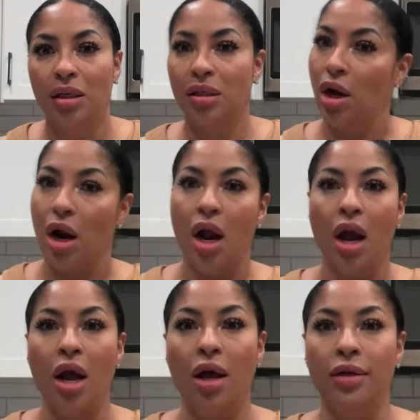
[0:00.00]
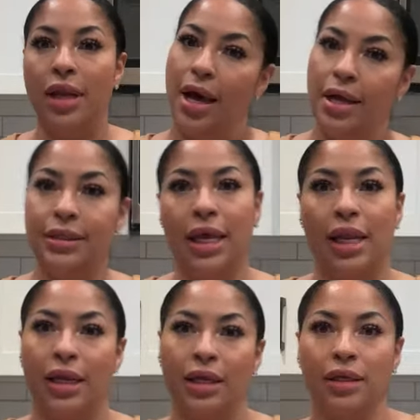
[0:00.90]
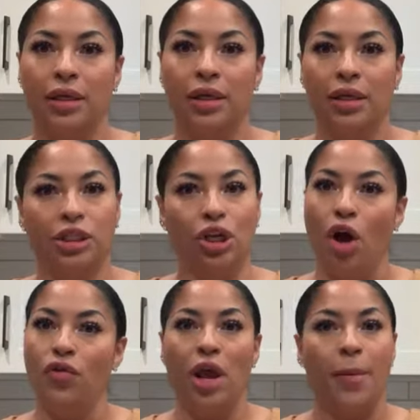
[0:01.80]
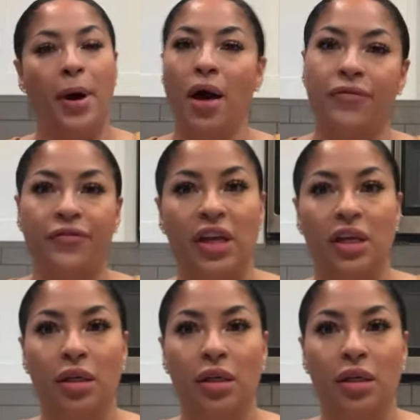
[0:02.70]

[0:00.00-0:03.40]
Girl, let her tell it. She over there puffy.